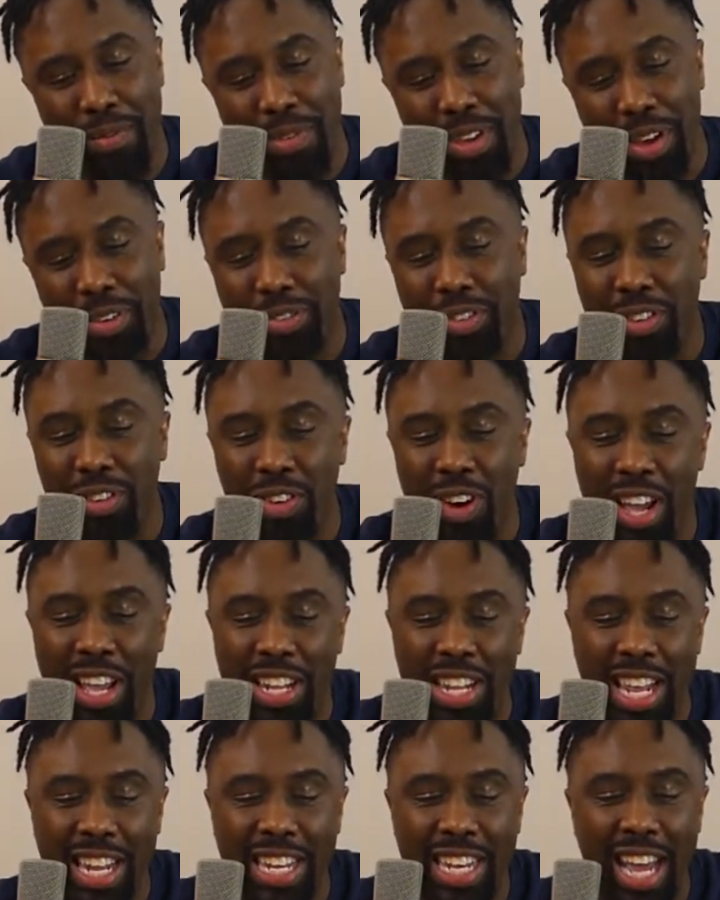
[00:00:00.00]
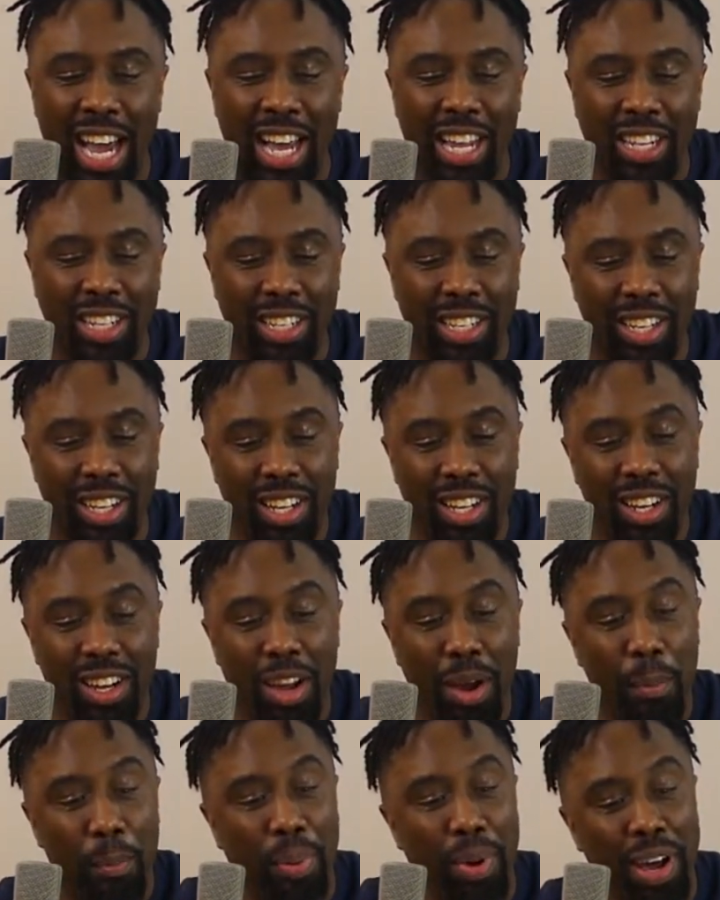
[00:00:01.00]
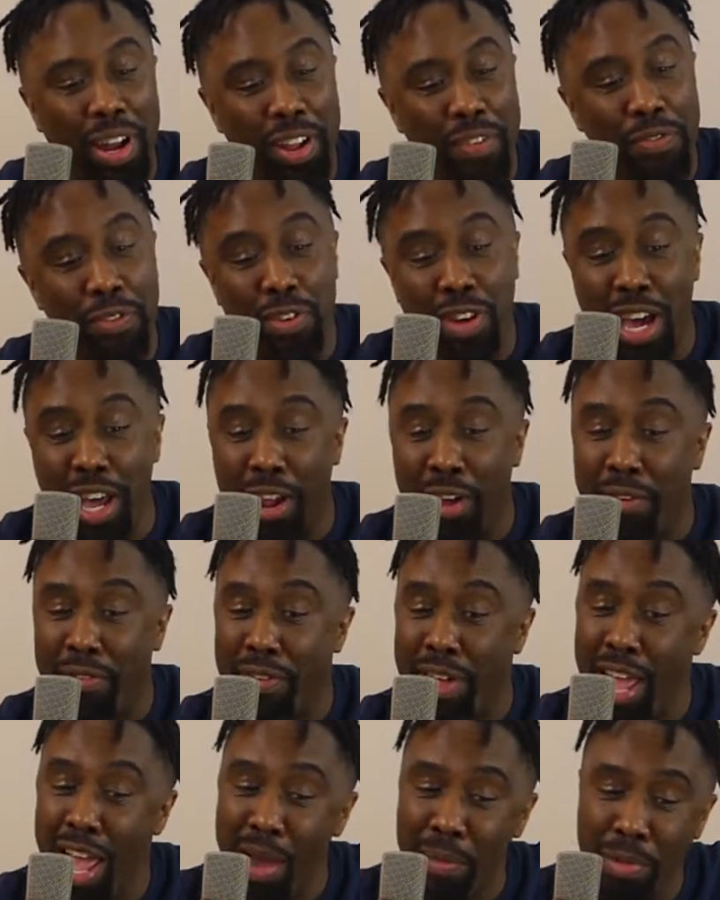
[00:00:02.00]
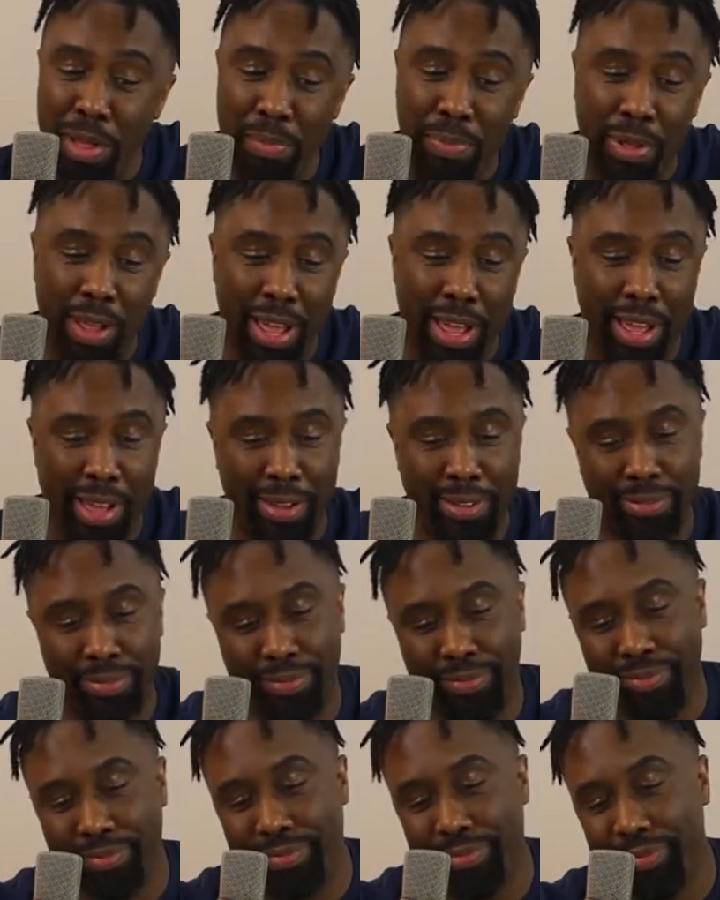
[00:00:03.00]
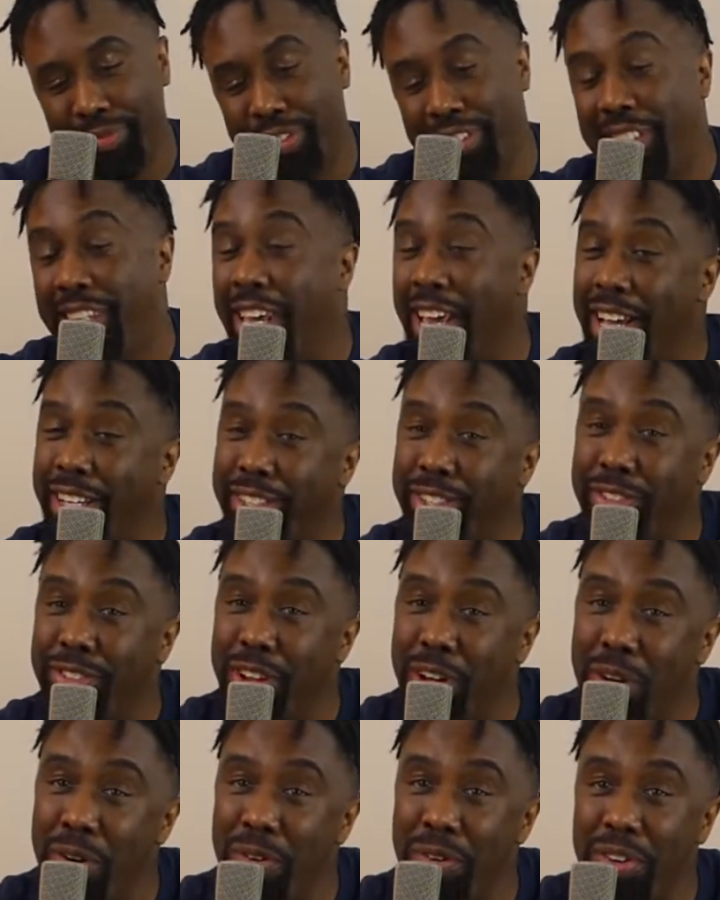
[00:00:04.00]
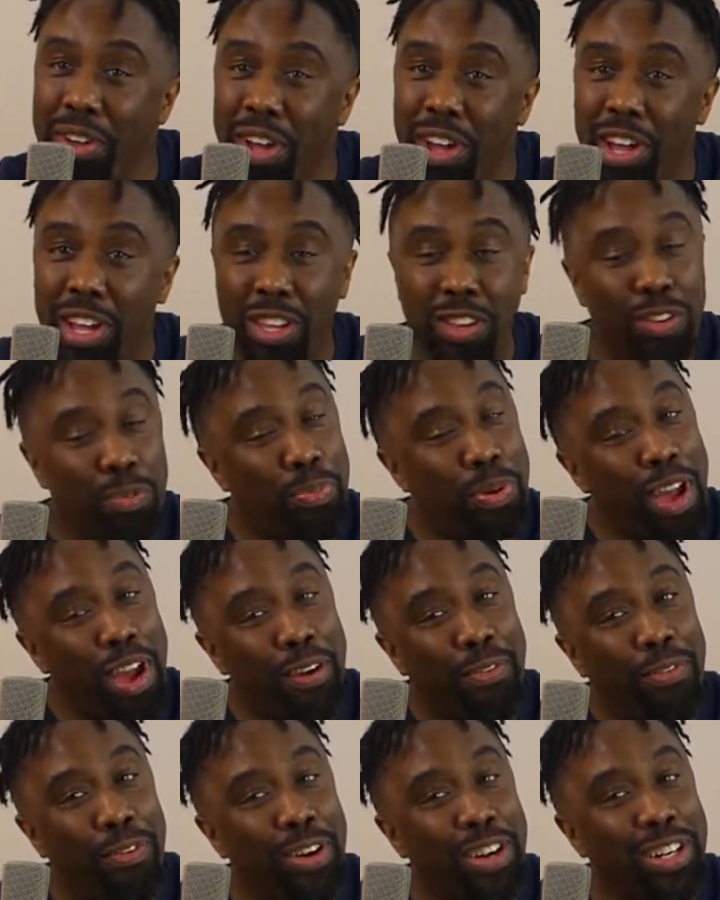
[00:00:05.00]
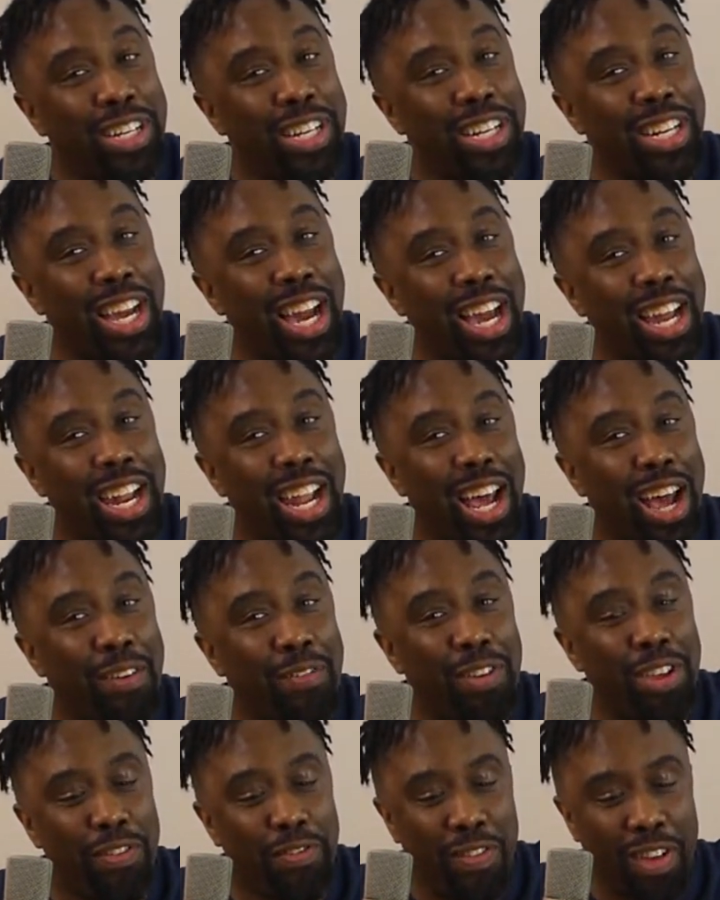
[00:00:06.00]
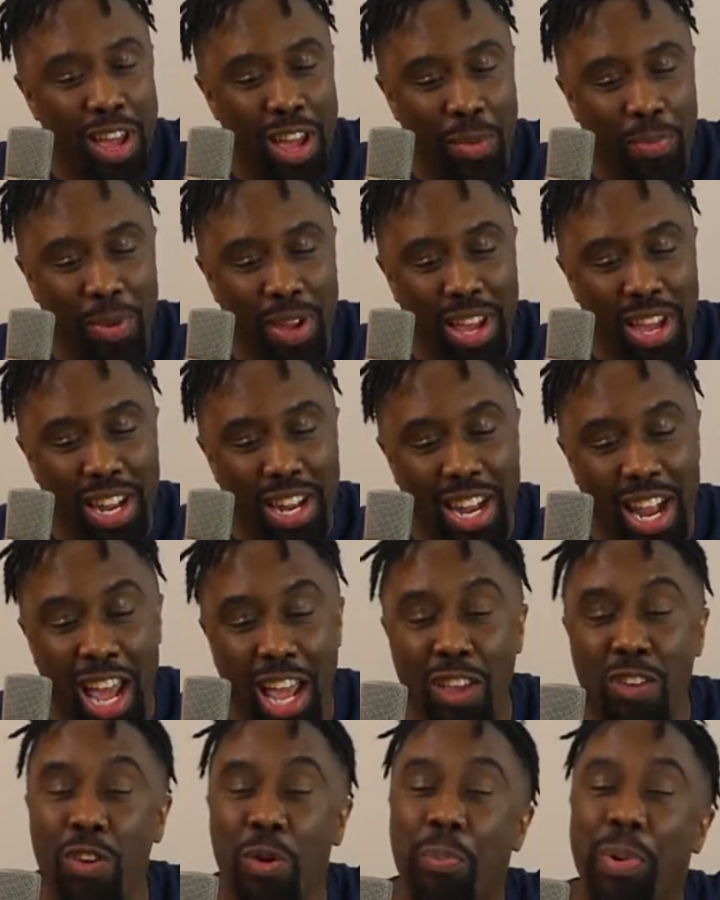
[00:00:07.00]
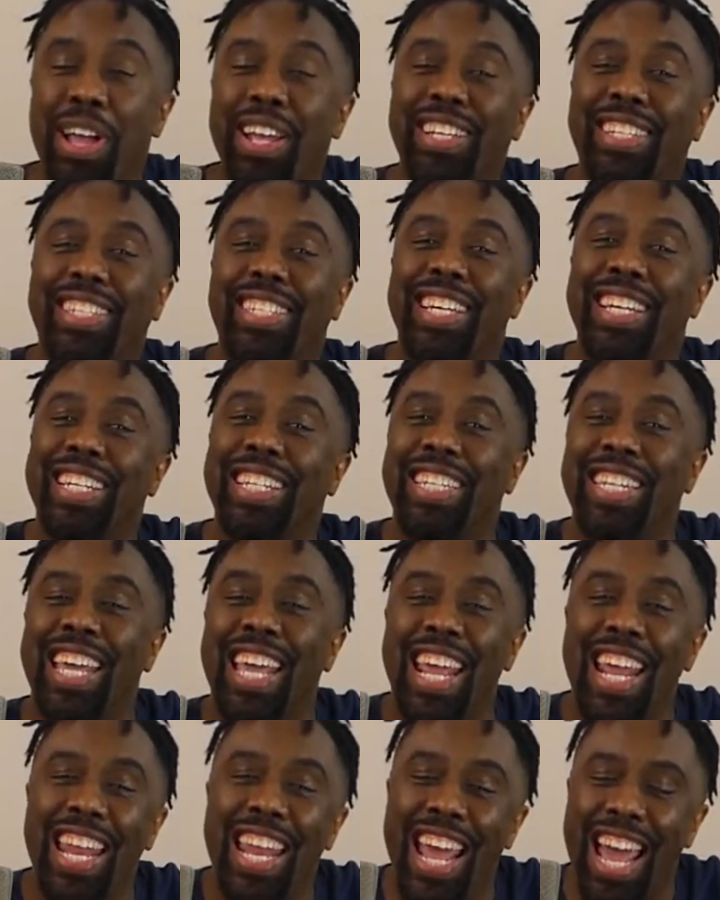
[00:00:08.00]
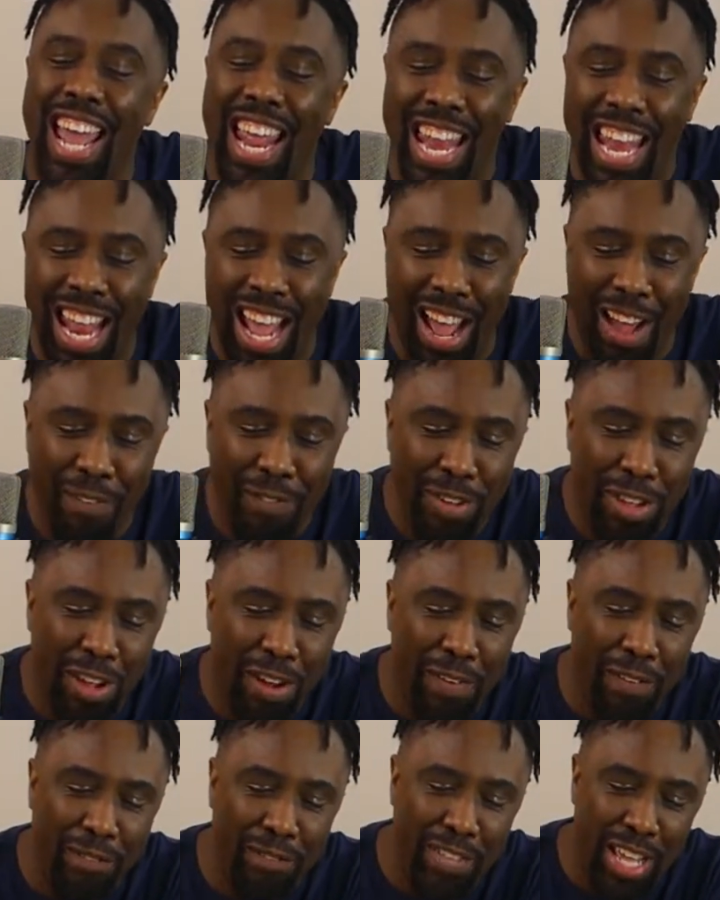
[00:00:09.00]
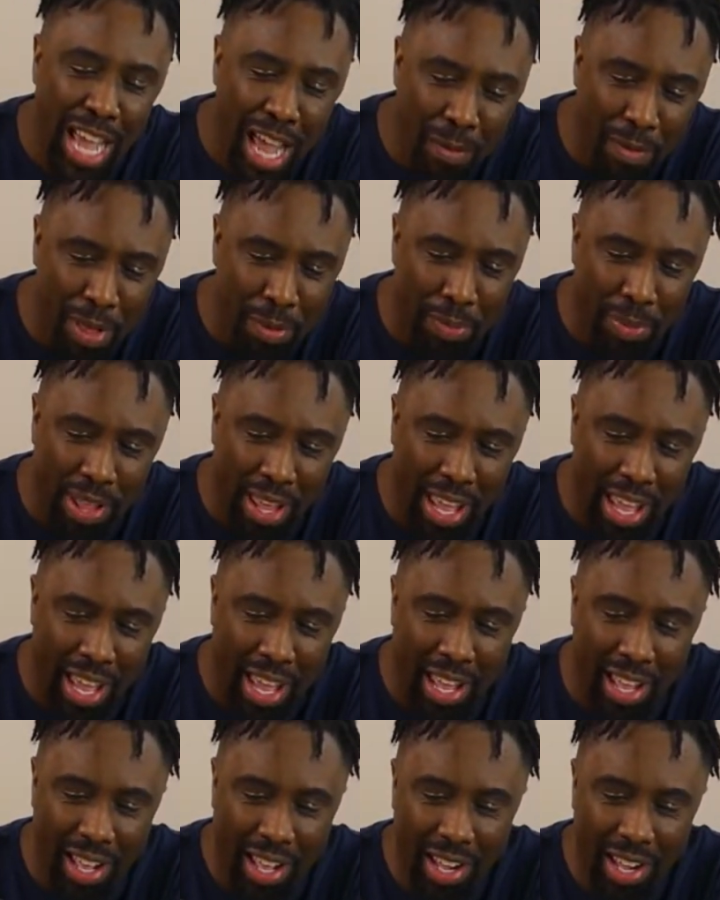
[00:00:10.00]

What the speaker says: So you gonna hit that dollar, but if you got a family plan, yes you do. You paying $14.99 for your family plan. Now you pay $16.99 for your family plan.